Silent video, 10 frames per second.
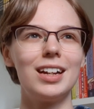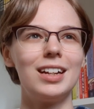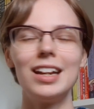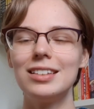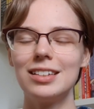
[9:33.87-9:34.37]

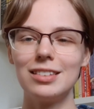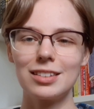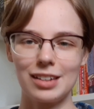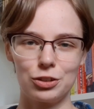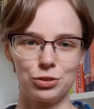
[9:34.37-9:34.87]
an 18th
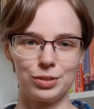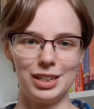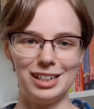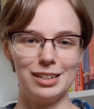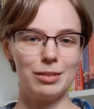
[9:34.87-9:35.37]

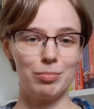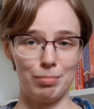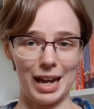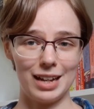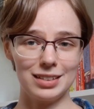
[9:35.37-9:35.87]
century
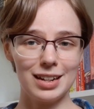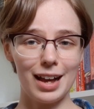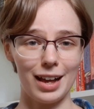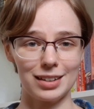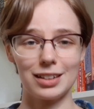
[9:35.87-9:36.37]
man
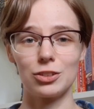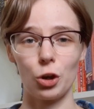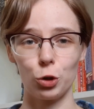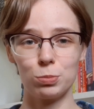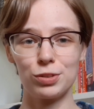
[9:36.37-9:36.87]
and his
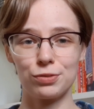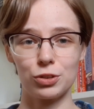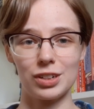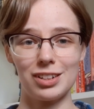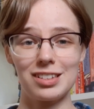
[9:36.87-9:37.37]
hopes
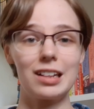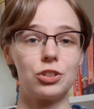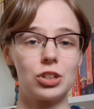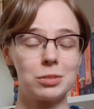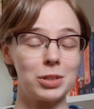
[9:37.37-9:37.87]
for his
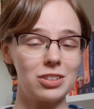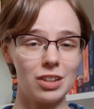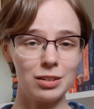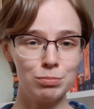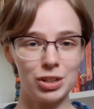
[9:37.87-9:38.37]
illegitimate son,